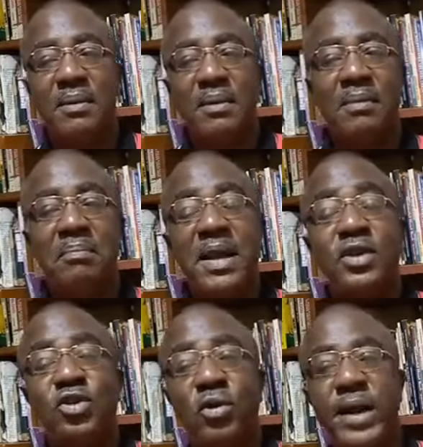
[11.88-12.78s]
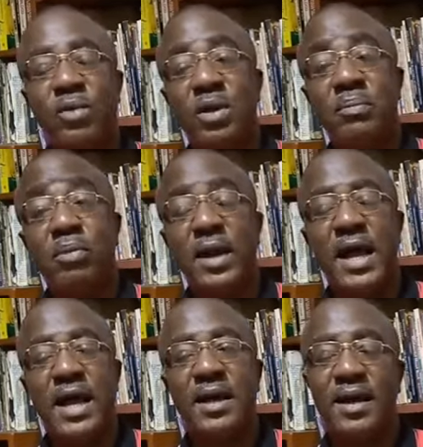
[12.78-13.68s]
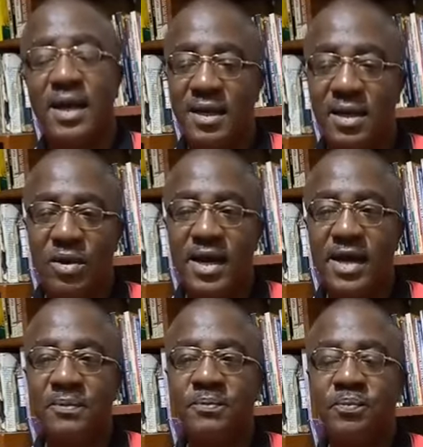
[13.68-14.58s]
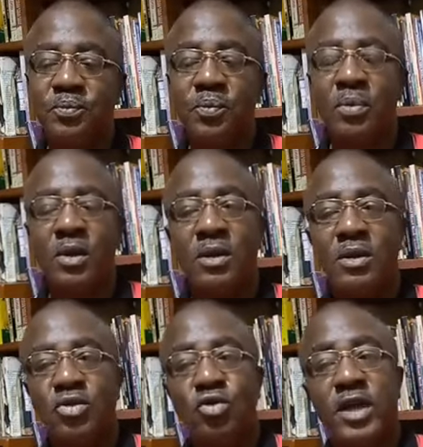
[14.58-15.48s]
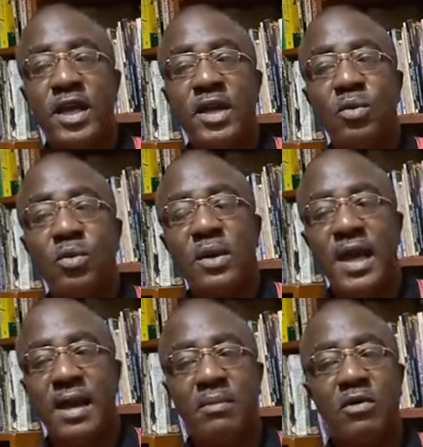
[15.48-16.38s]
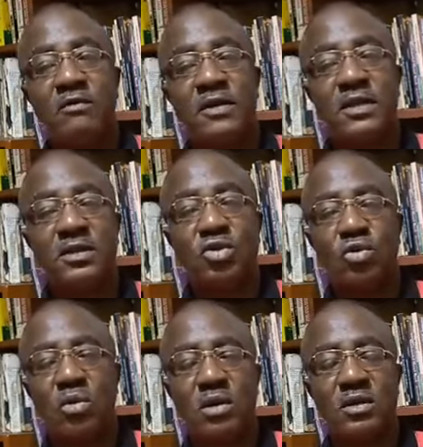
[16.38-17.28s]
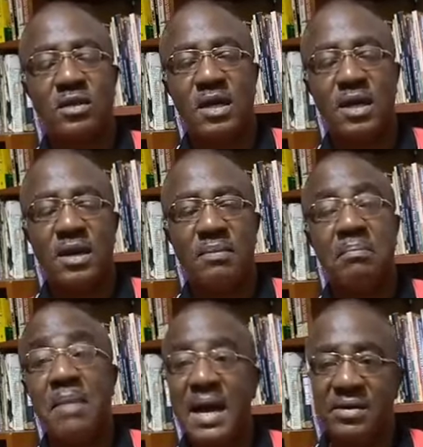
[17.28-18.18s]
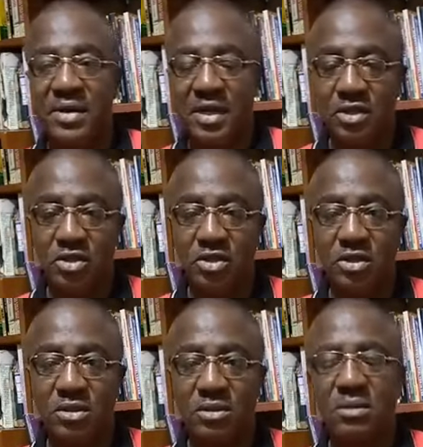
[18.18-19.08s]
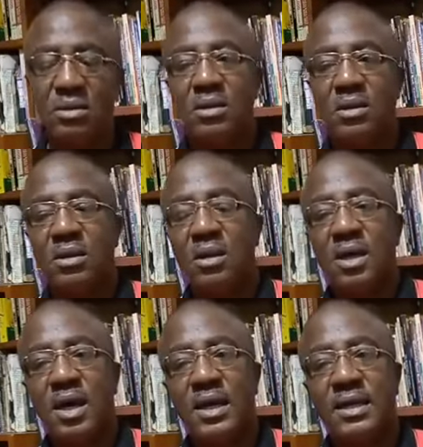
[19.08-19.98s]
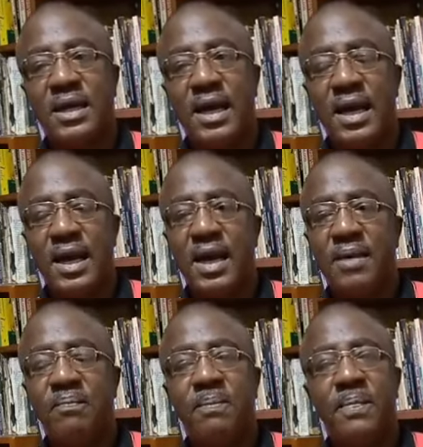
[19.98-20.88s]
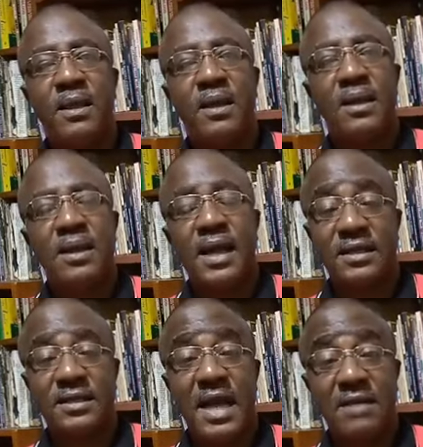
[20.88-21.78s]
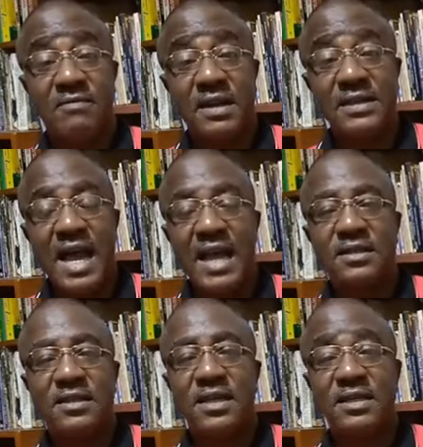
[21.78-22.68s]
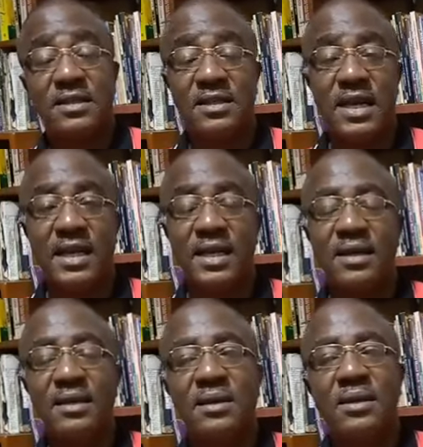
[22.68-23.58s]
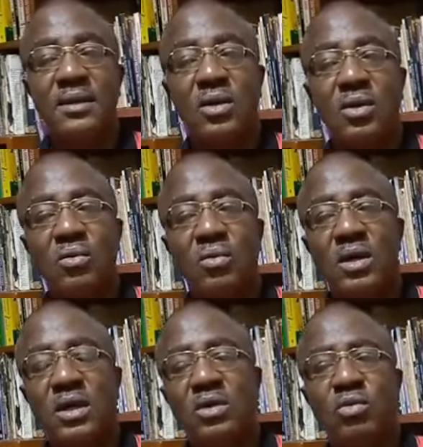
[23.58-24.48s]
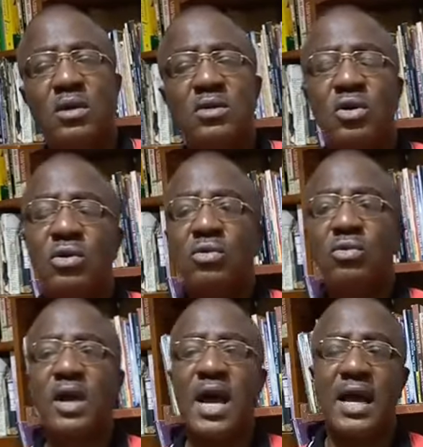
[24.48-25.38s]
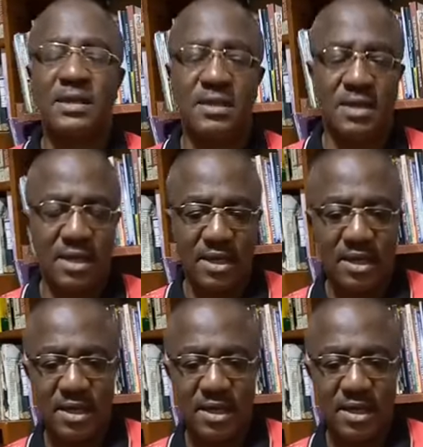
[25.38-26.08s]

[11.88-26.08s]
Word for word: Mentoring with Bola Adewara. Today we are moving towards uh, marriage. And uh, as advertised yesterday, we want to look at uh,